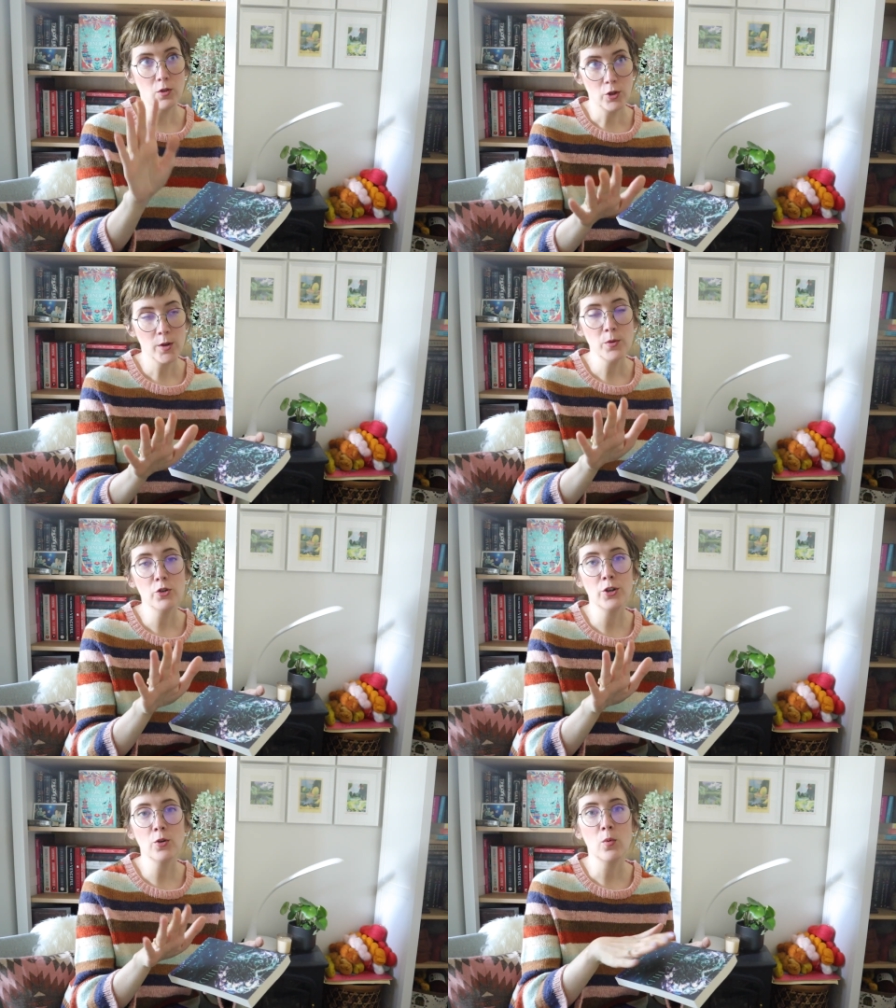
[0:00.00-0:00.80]
look up the
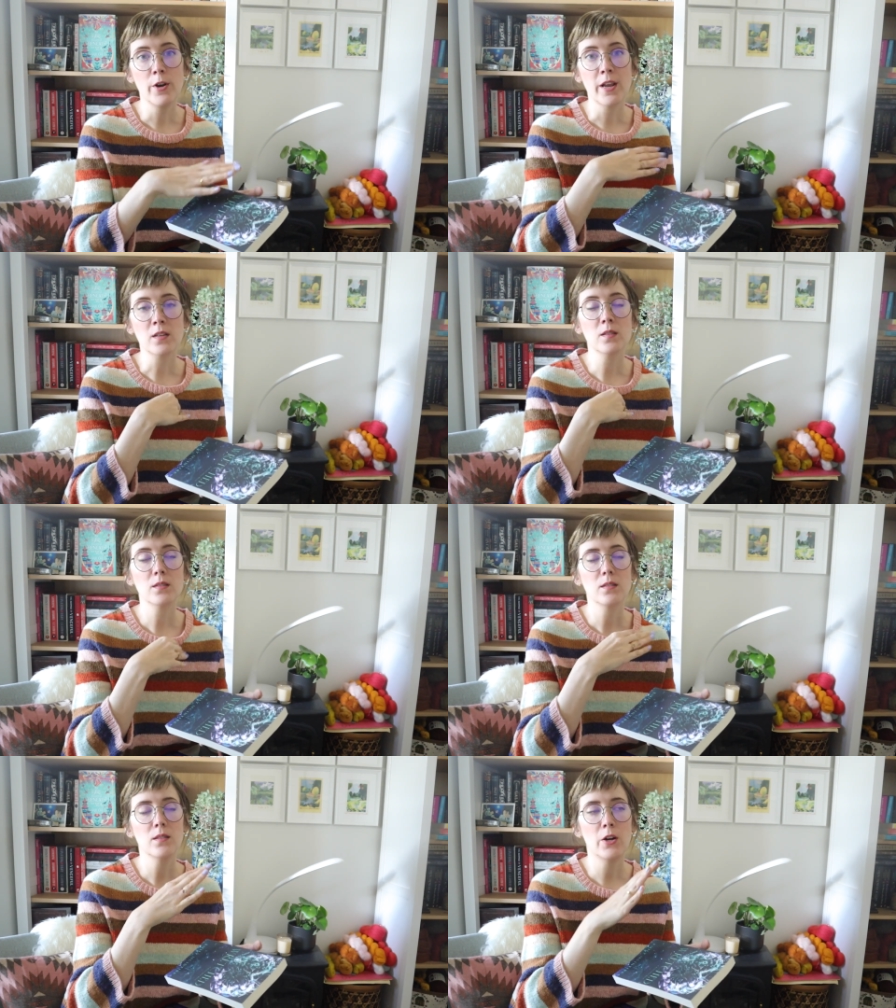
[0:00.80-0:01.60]
trigger
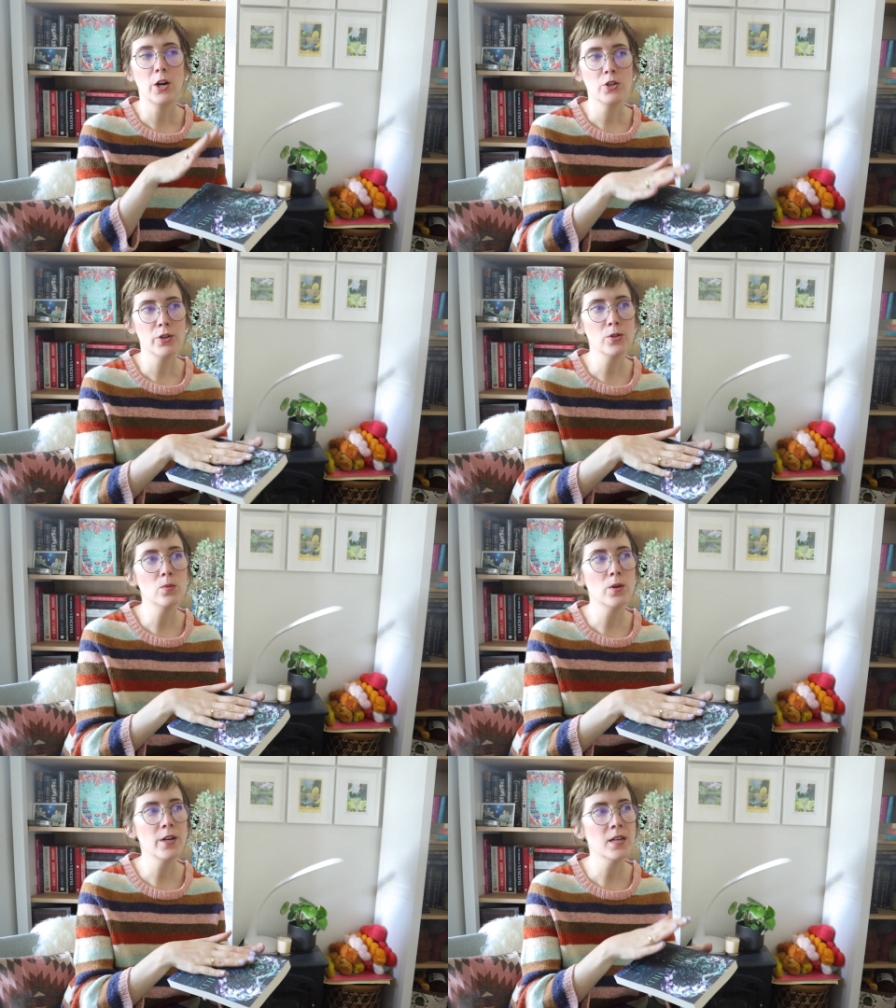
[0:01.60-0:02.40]
warnings. There are
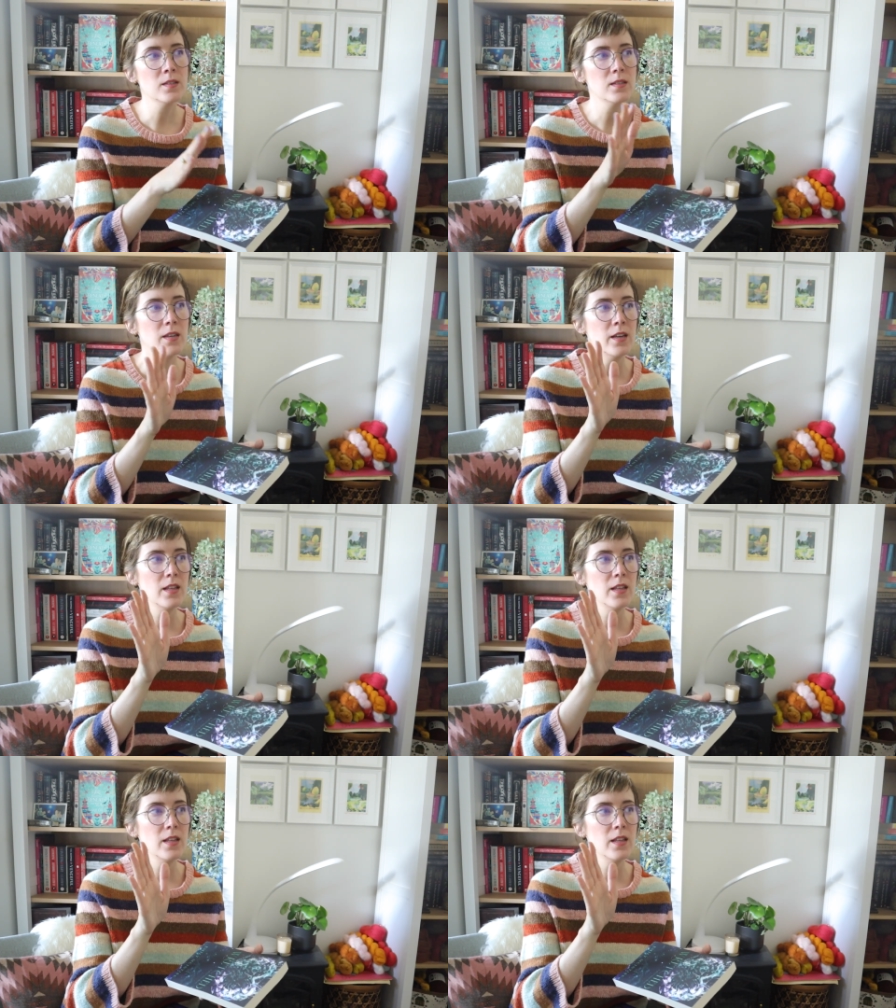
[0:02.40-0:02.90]
trigger warnings.